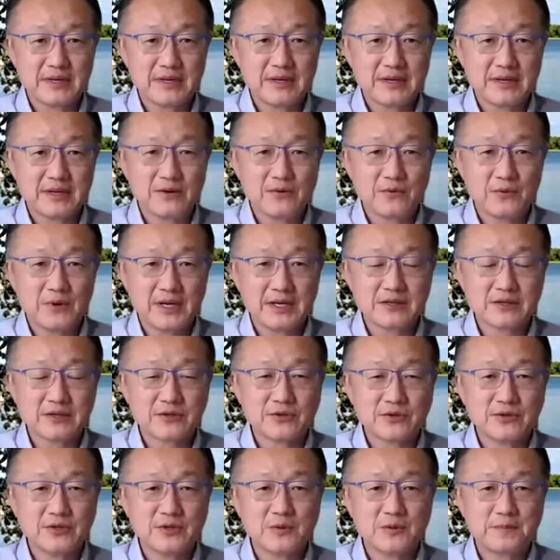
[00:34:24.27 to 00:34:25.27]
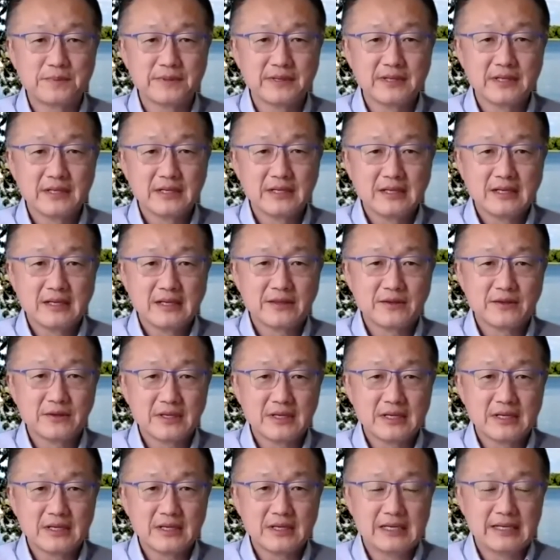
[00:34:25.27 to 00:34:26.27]
one group
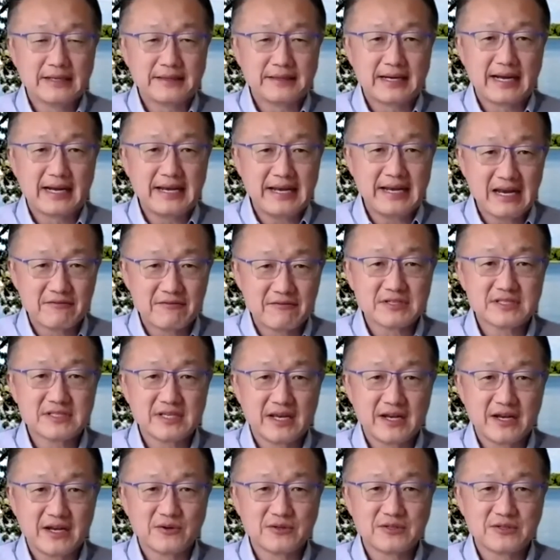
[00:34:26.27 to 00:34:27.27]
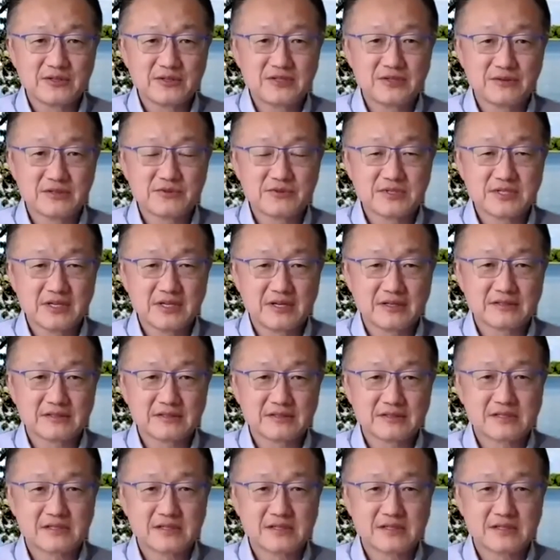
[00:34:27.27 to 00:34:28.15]
that I never say no to is results.